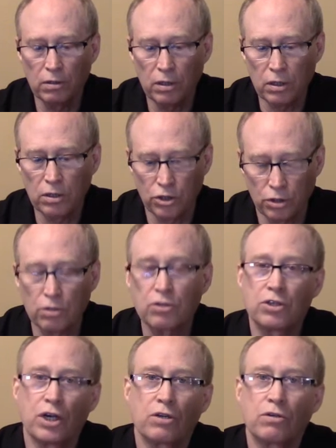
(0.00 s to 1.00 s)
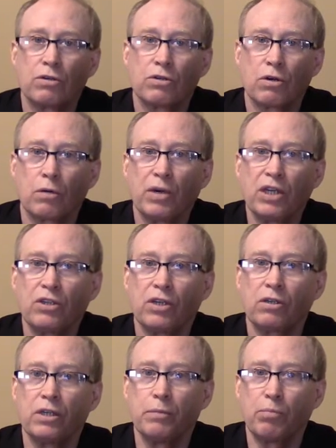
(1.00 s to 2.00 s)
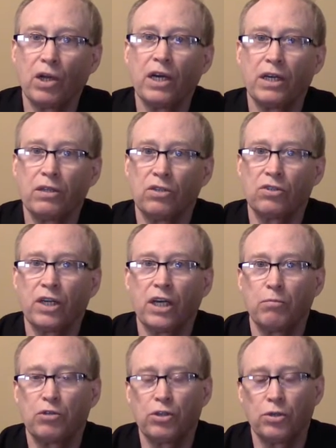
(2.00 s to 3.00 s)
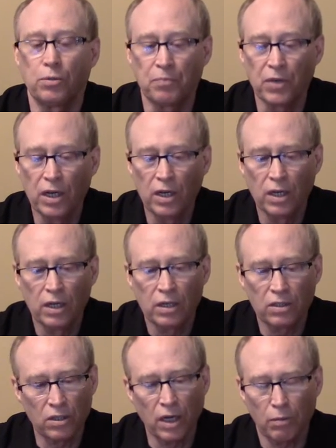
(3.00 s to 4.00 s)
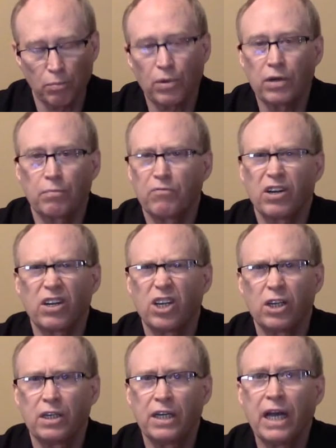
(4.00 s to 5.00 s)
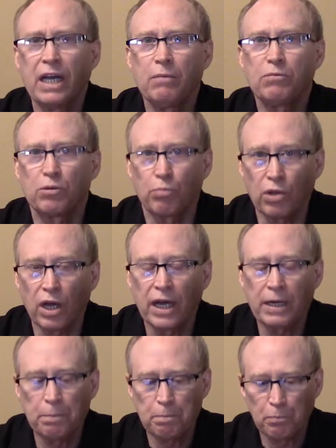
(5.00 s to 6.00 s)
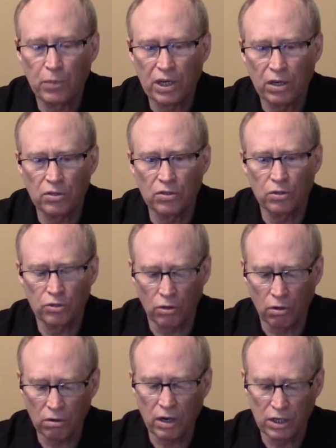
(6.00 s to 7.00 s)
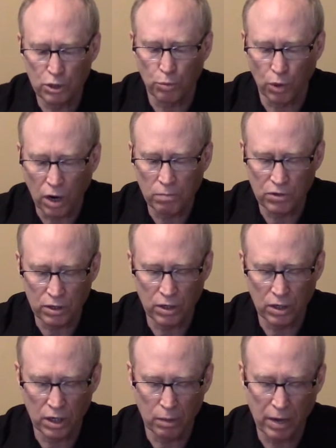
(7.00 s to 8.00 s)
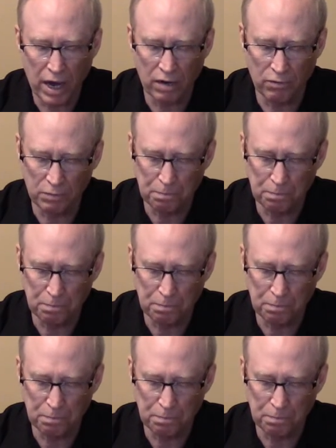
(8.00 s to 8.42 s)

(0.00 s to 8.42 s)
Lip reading: insurance adjusters are basically playing this game too. It's not a very good game to play because there's all kinds of problems that can come out of it.